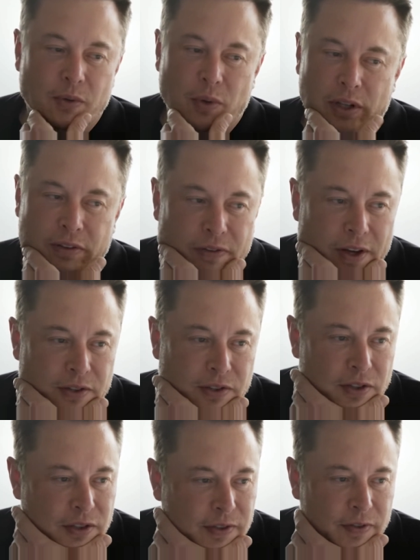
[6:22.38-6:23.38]
It seems
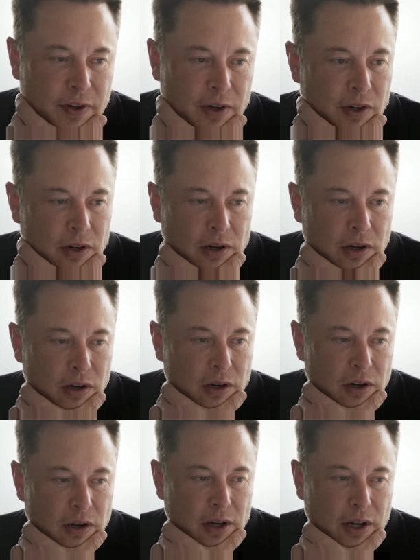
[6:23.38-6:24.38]
like this year is a
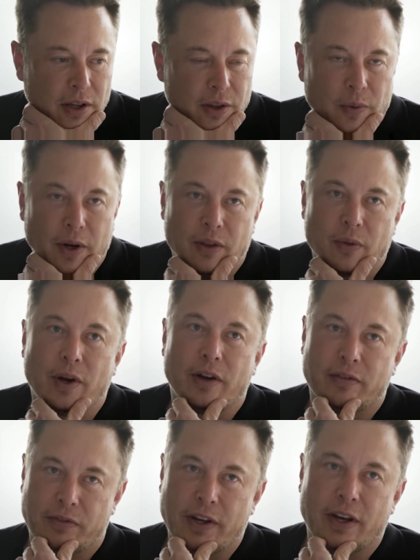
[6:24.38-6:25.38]
never-ending stretch of
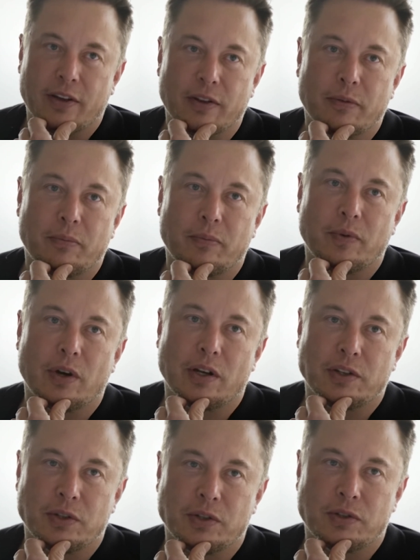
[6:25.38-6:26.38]
bad luck for Elon
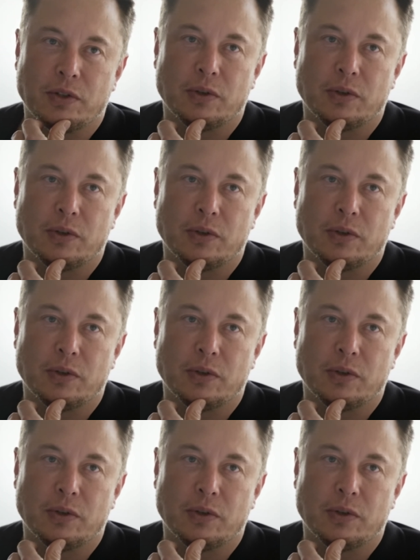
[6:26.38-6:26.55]
Musk.